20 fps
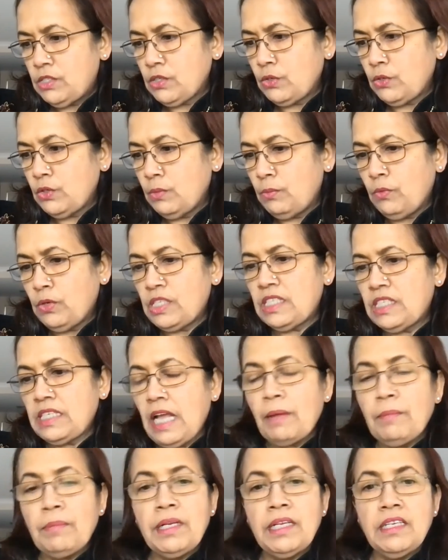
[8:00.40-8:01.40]
group, was
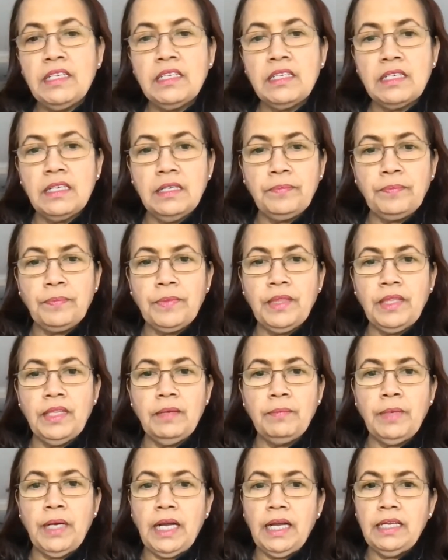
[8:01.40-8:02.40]
established
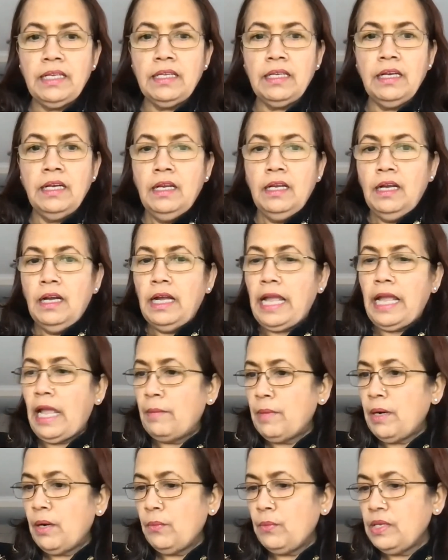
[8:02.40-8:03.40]
by
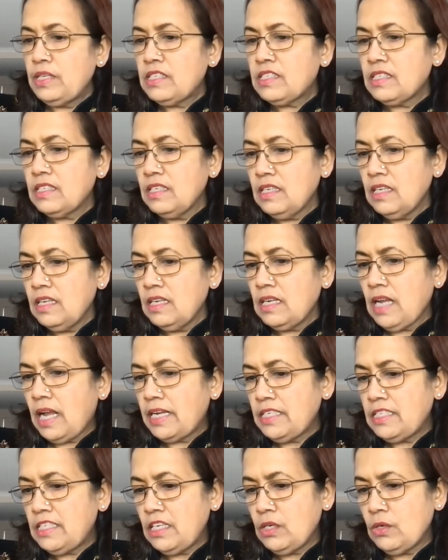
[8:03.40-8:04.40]
Emma Wilson in
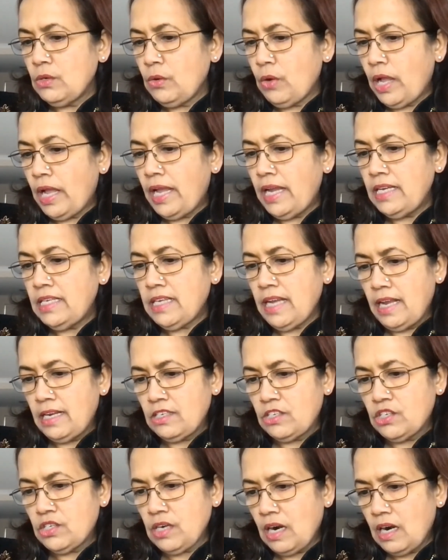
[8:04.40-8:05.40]
1908, and
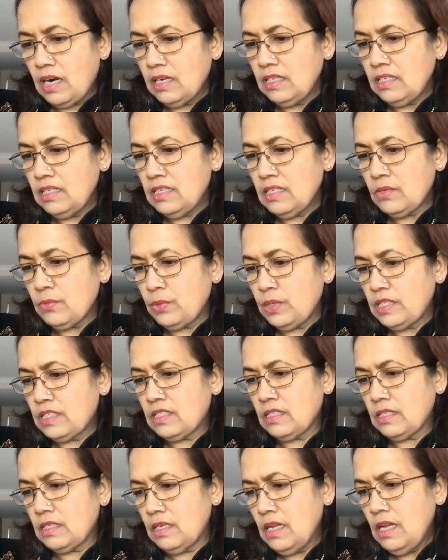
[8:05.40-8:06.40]
Charlotte
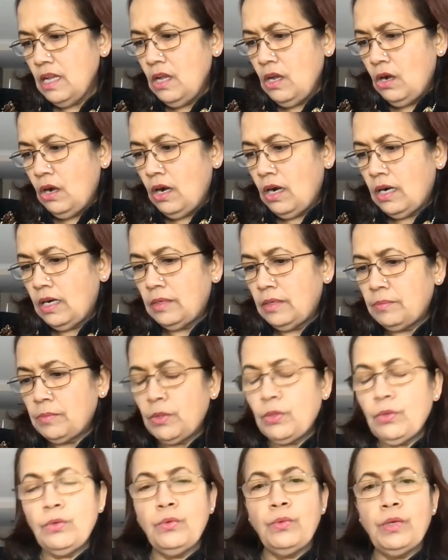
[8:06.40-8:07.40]
Wilson,
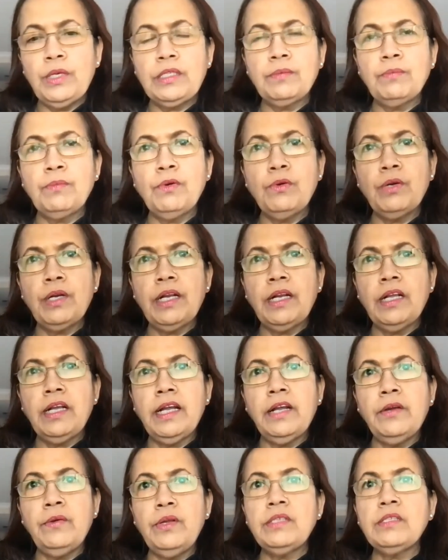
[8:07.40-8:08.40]
who was more an
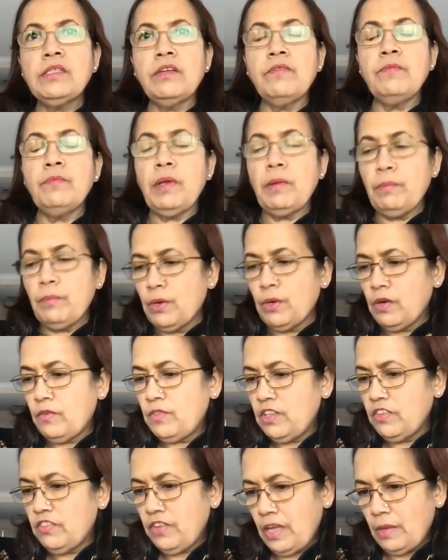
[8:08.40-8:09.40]
aggressive member of
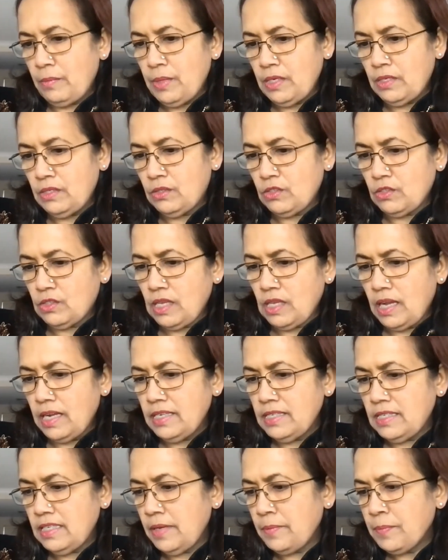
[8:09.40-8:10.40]
the Fabian
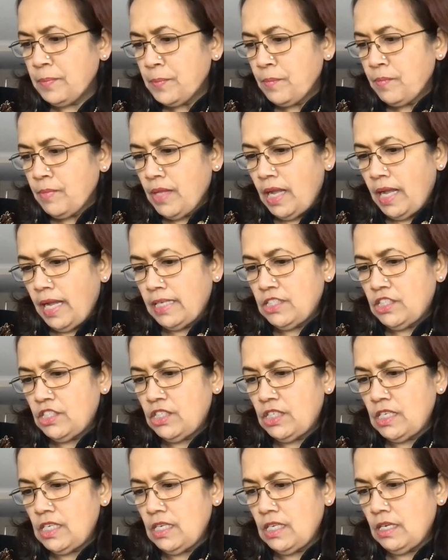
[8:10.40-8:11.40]
Society, and
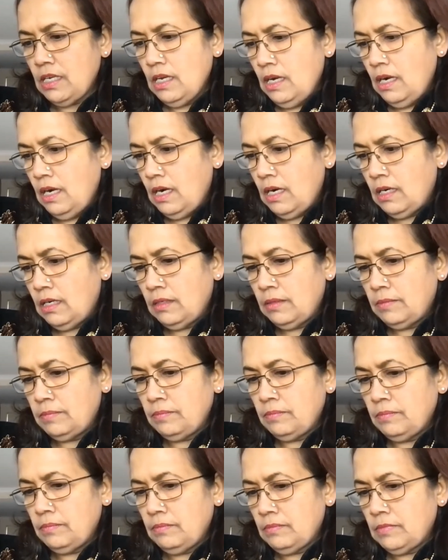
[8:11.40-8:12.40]
she
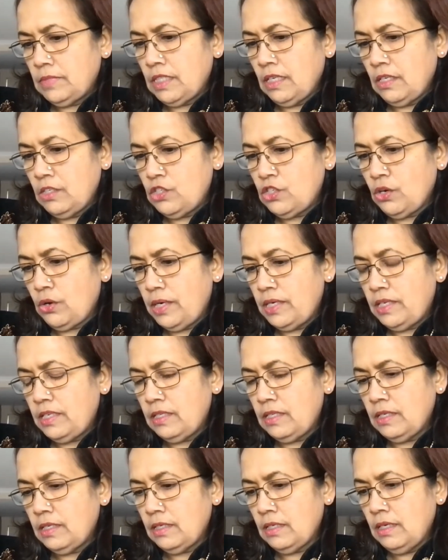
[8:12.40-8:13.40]
joined
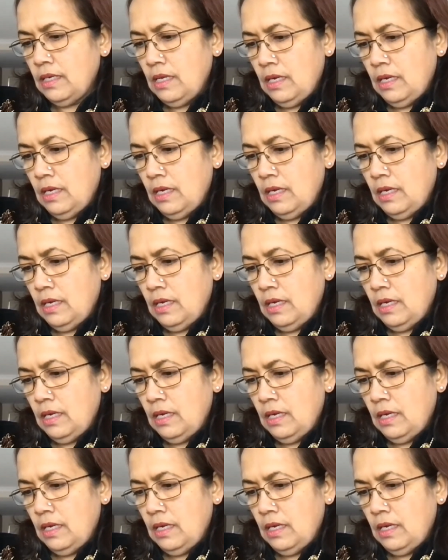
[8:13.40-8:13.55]
the